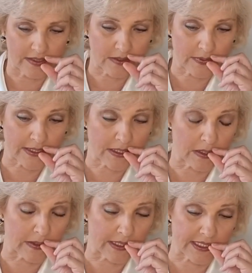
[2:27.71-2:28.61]
This was
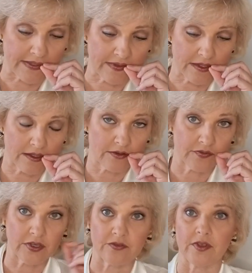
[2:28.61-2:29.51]
on the 7th of
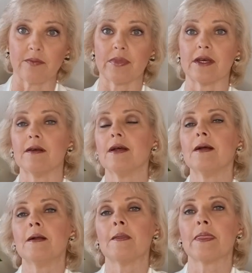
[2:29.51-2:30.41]
November
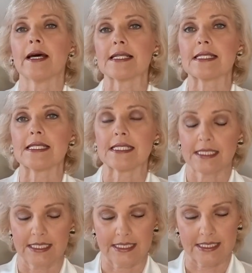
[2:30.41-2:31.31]

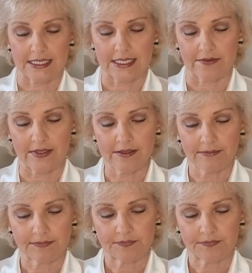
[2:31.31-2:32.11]
1997.